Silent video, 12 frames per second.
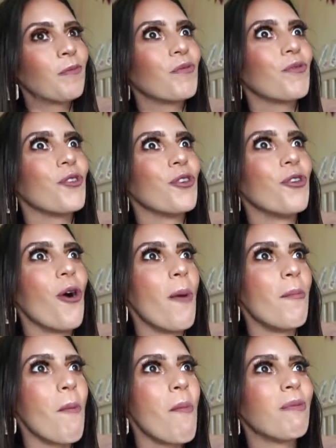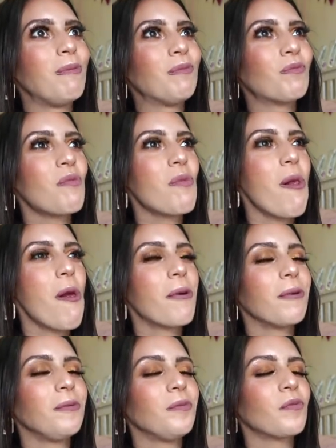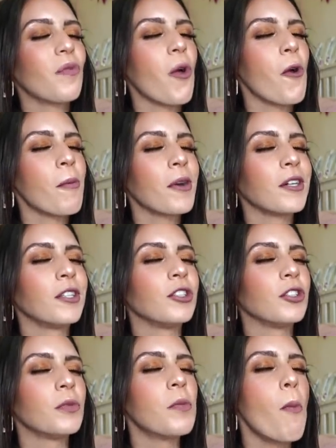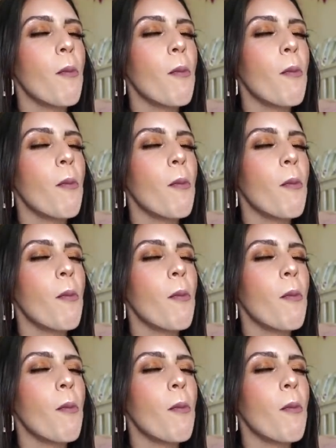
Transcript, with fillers: Yum. Oh my goodness.